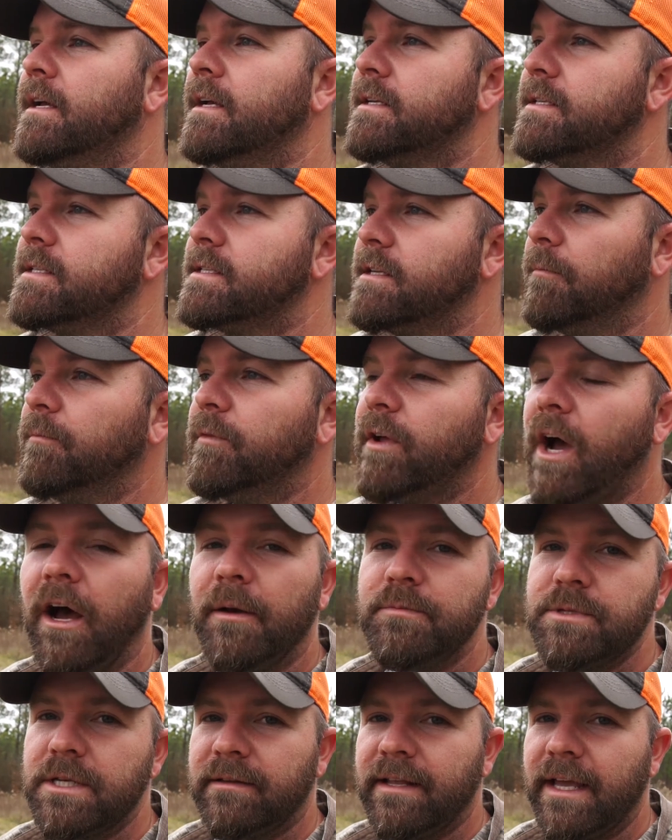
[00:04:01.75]

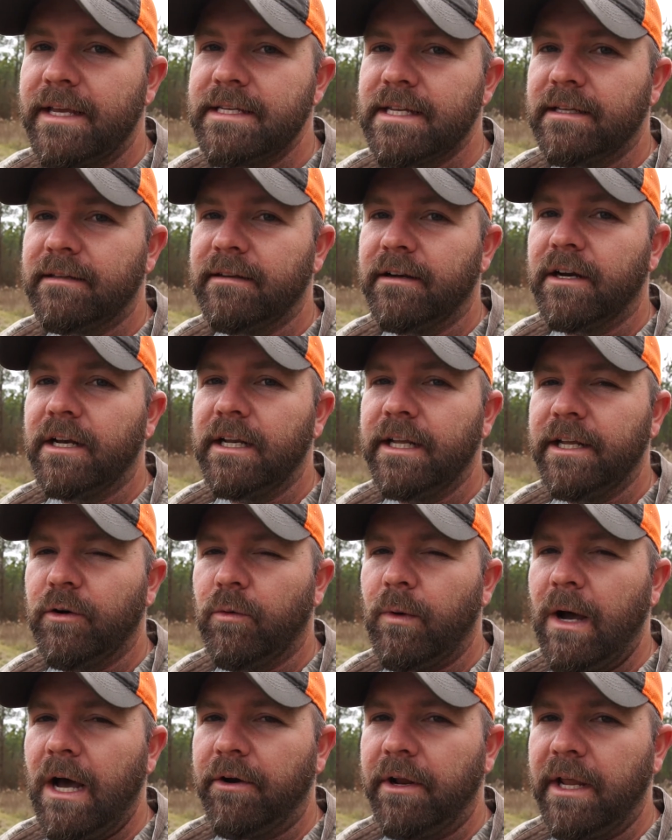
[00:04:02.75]
Sometimes it takes the deer a
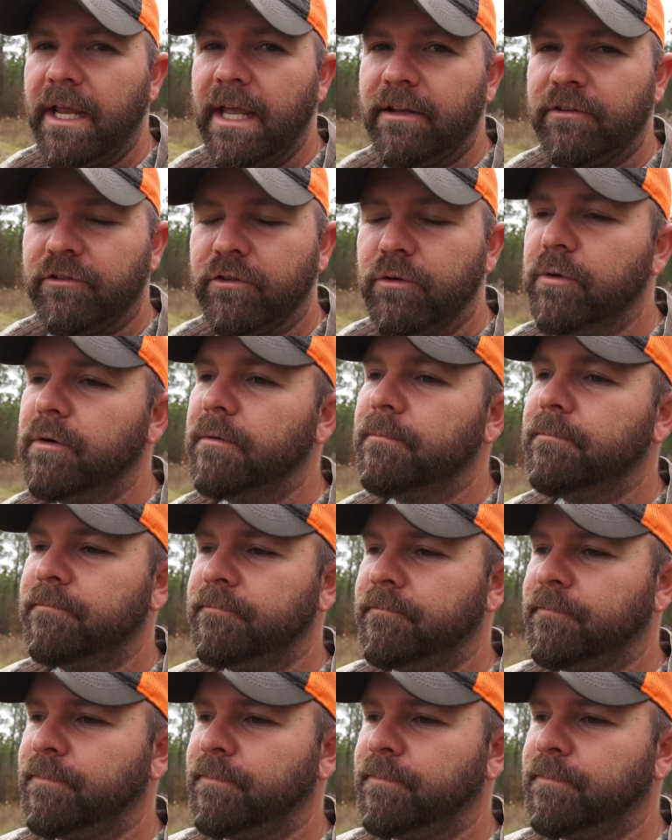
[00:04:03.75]
little while to get to them.